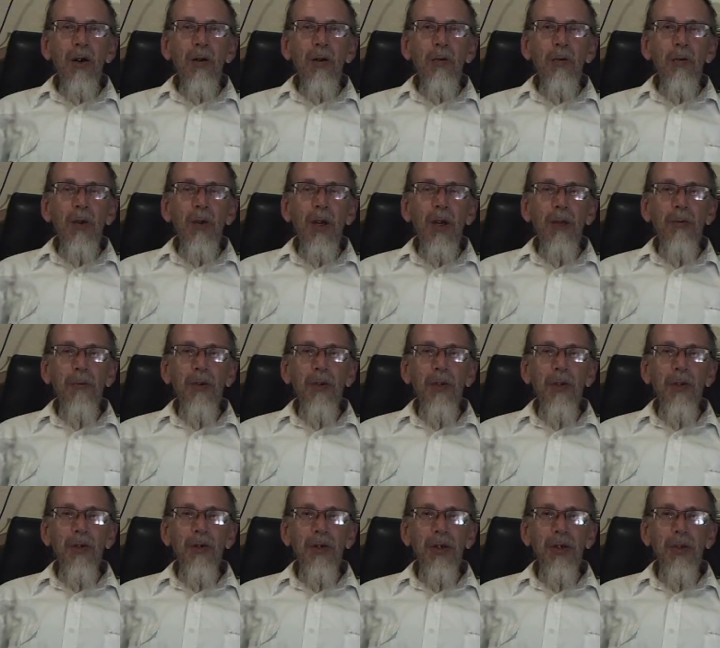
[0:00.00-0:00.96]
Well, of
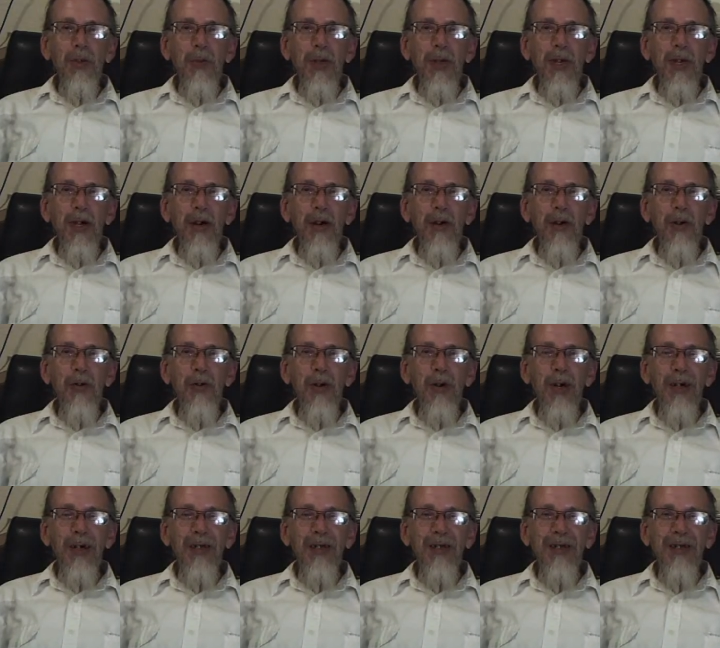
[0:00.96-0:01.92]
course, as we know,
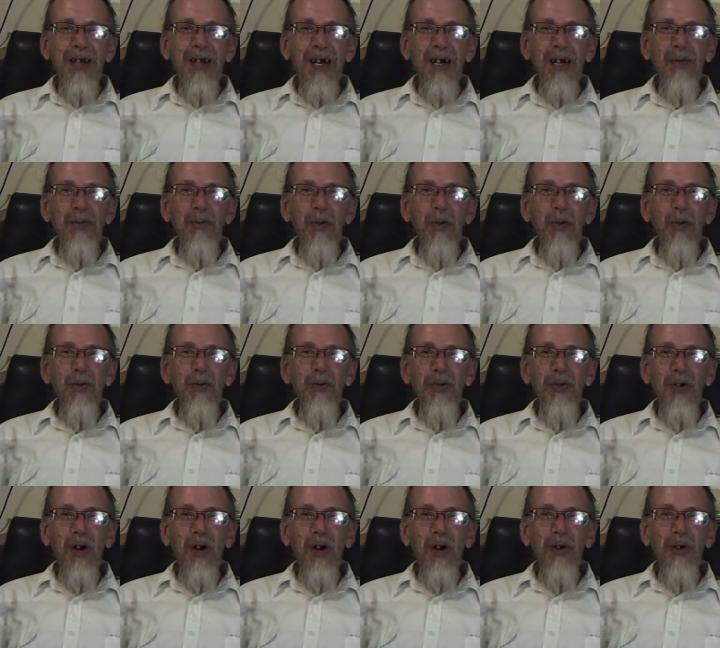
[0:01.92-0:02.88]
time rolls
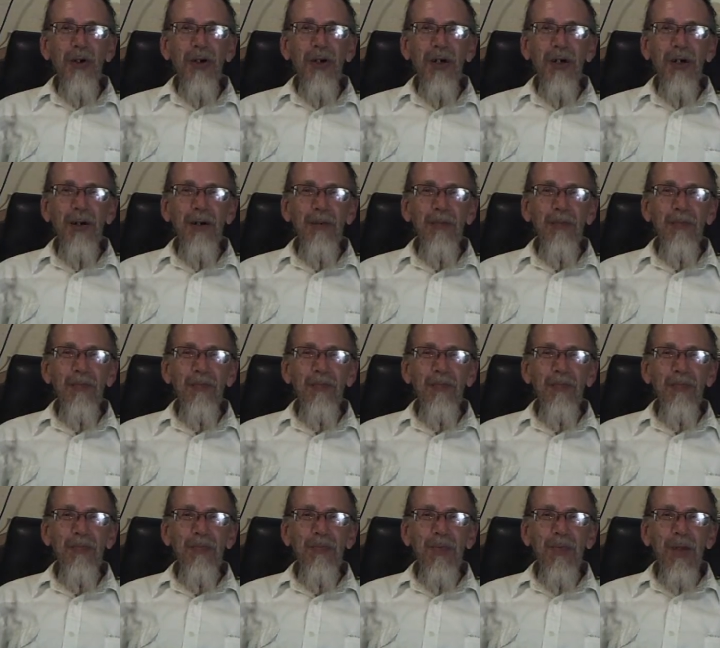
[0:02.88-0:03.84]
on.
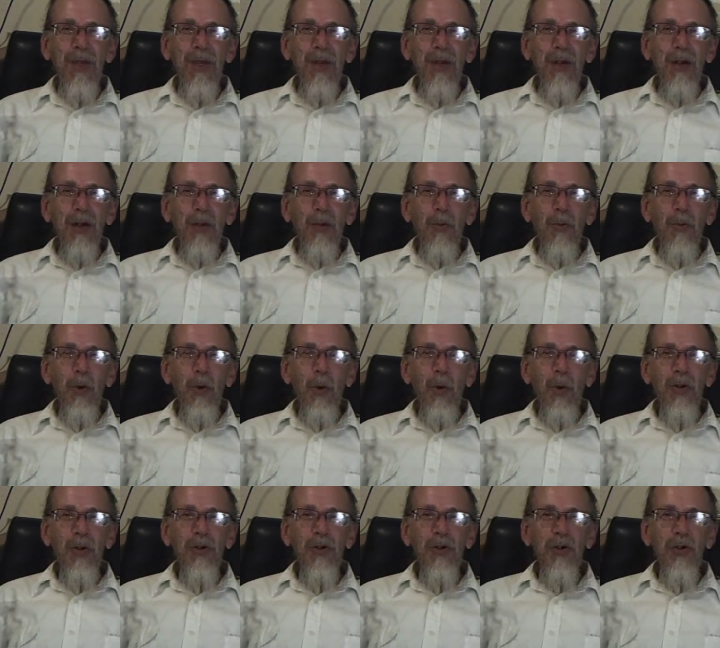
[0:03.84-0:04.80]
We
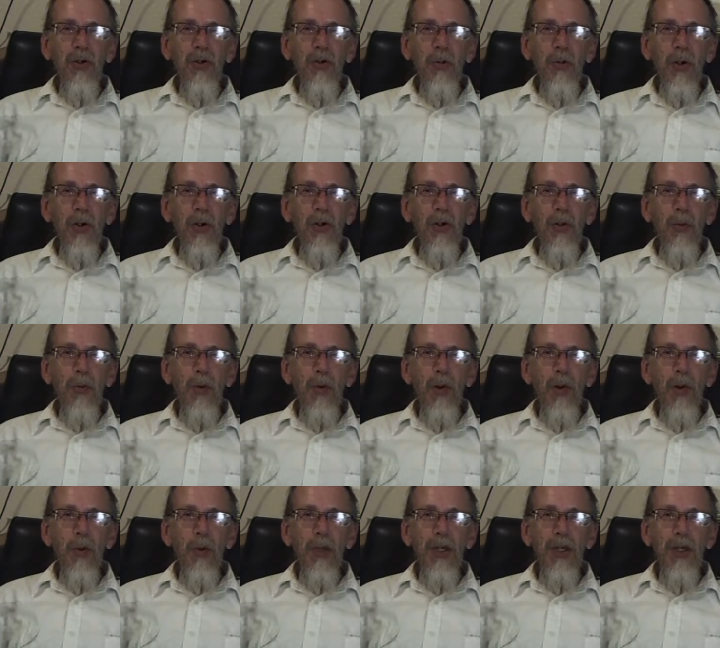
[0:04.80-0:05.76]
want to do more and
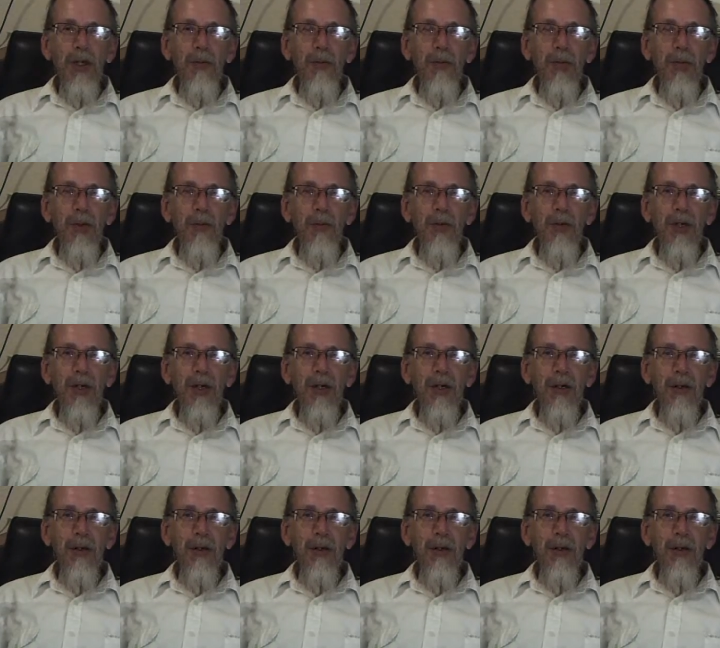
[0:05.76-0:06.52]
more with the computer.